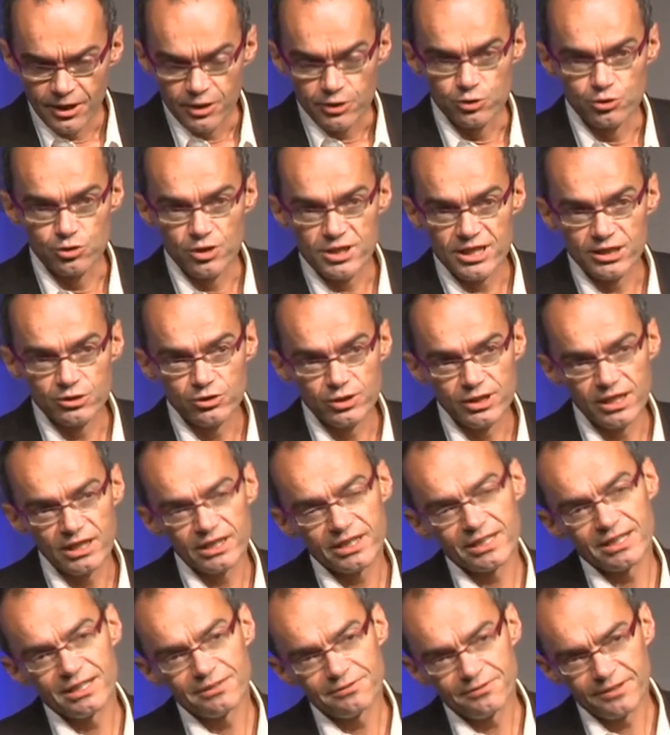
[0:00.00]
You know that the
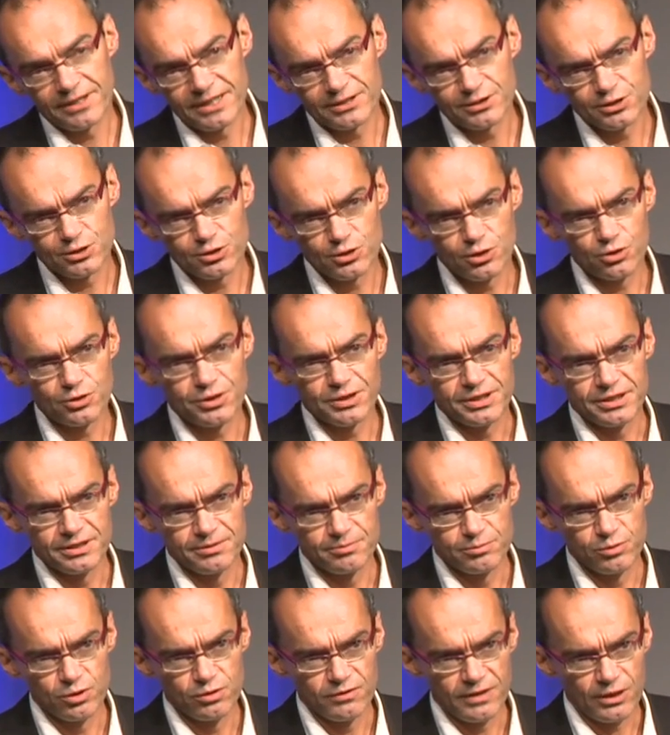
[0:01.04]
Galerie Lafayette store
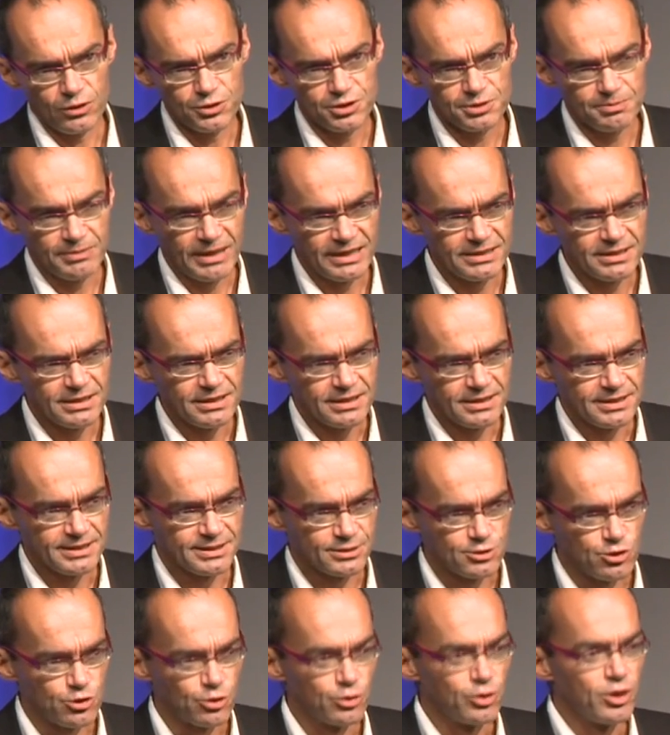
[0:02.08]
in Boulevard Haussmann
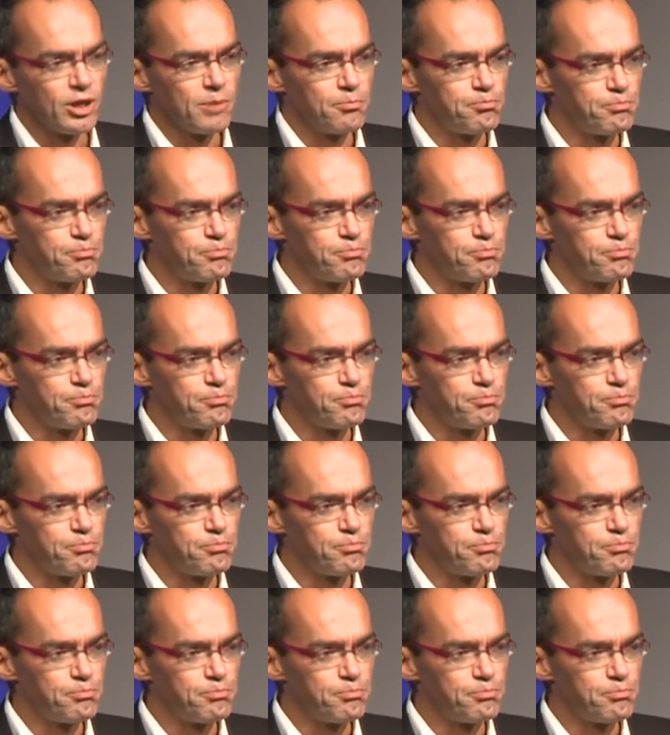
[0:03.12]
is the